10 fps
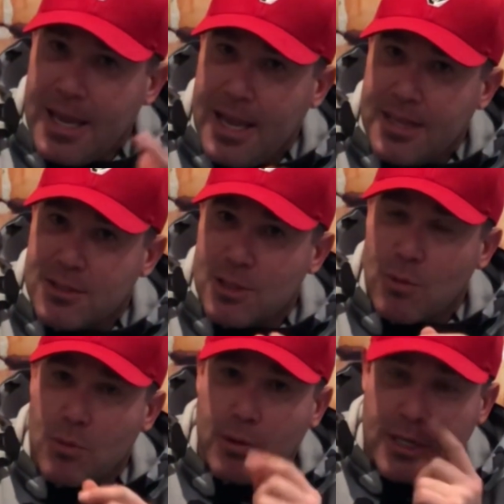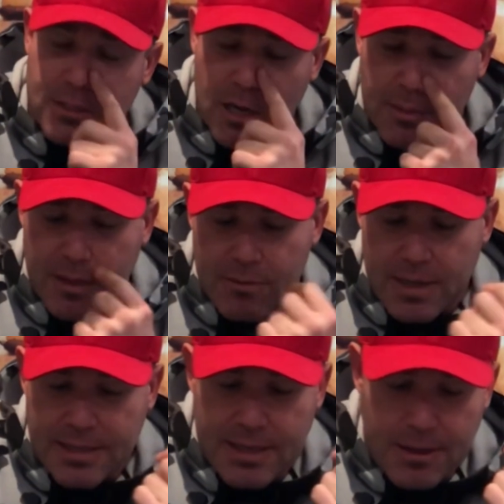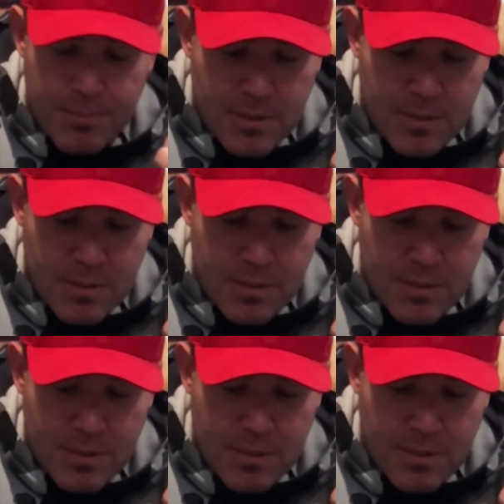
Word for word: Hence the one we're going to talk about right now.